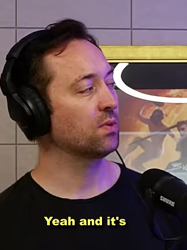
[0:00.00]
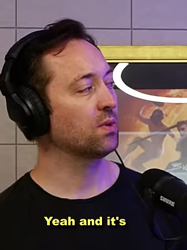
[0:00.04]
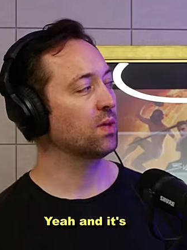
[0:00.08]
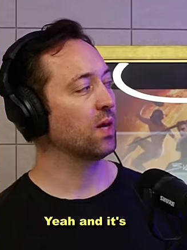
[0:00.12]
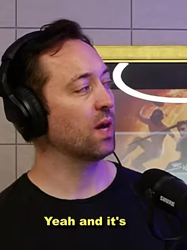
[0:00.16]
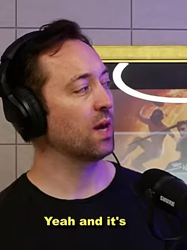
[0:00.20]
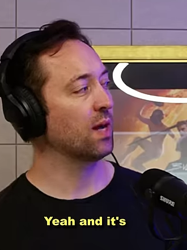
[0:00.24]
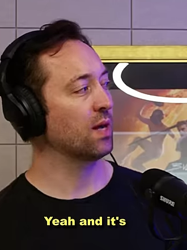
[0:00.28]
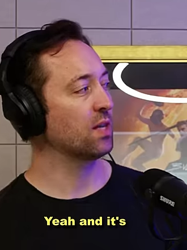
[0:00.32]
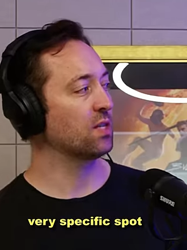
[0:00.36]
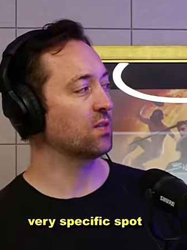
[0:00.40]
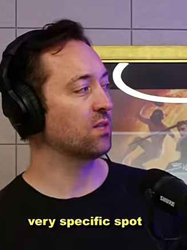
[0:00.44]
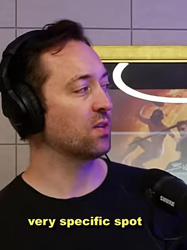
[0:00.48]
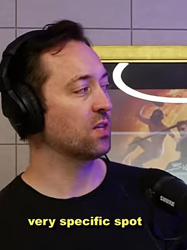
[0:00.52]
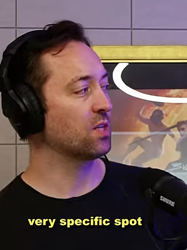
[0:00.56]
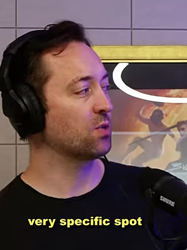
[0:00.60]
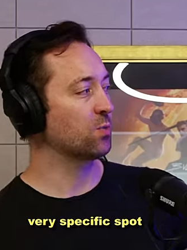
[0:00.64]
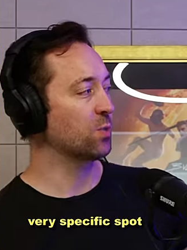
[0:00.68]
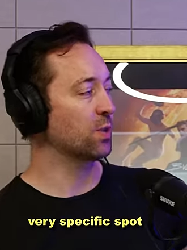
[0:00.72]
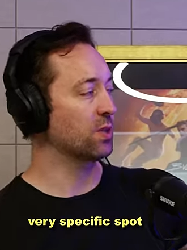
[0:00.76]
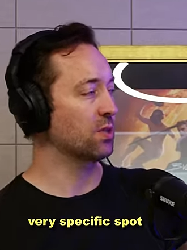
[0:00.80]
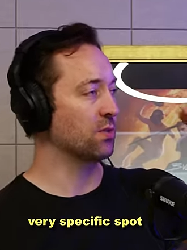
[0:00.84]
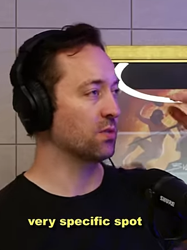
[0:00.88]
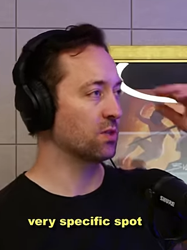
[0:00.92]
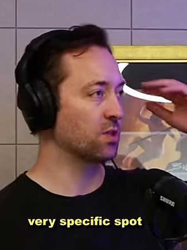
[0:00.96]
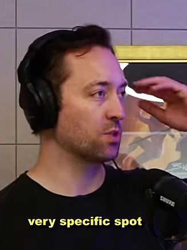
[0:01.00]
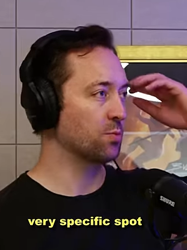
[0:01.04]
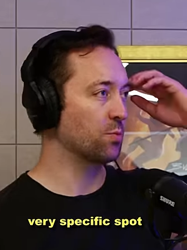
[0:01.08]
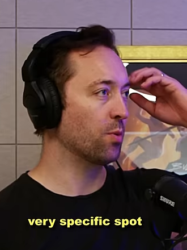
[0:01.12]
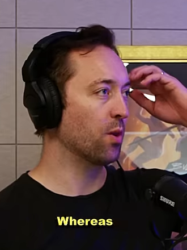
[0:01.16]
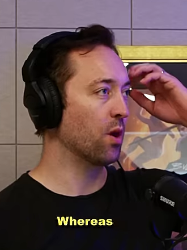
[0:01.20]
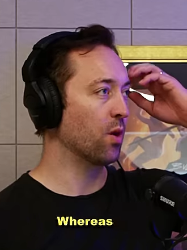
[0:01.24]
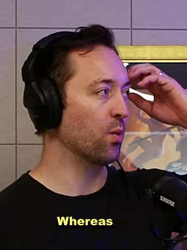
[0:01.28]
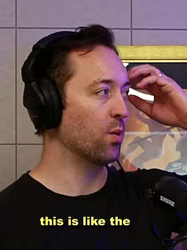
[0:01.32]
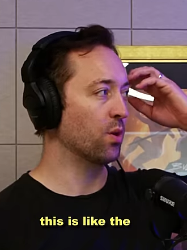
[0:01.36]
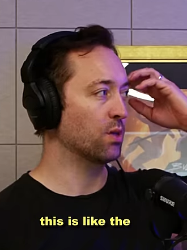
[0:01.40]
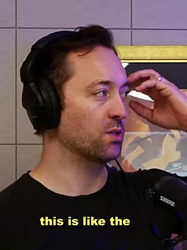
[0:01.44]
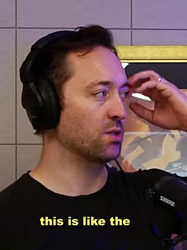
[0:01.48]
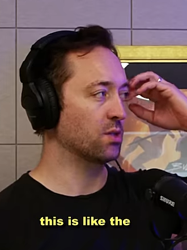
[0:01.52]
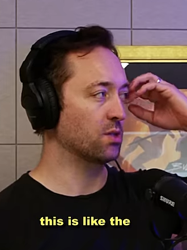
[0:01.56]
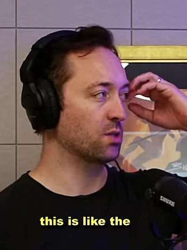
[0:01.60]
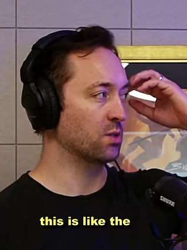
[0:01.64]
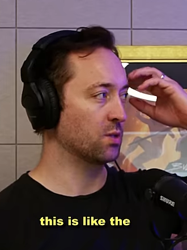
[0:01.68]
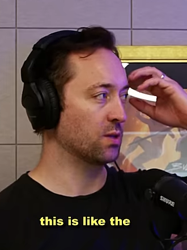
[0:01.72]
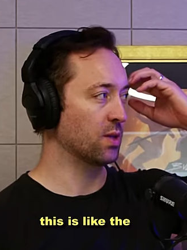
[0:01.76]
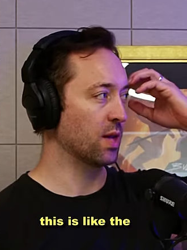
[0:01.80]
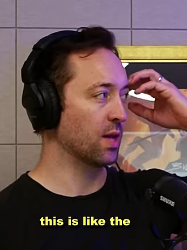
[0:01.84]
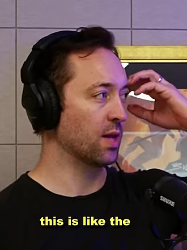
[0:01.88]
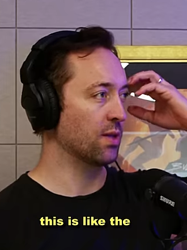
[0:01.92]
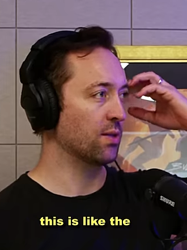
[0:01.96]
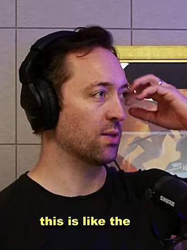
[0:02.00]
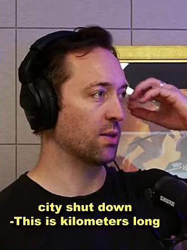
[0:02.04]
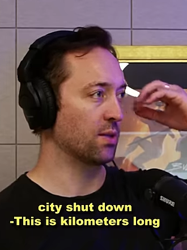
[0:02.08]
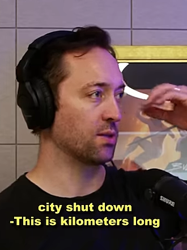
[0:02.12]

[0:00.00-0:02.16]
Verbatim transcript: Yeah, and it's a very specific spot. Whereas this was like the,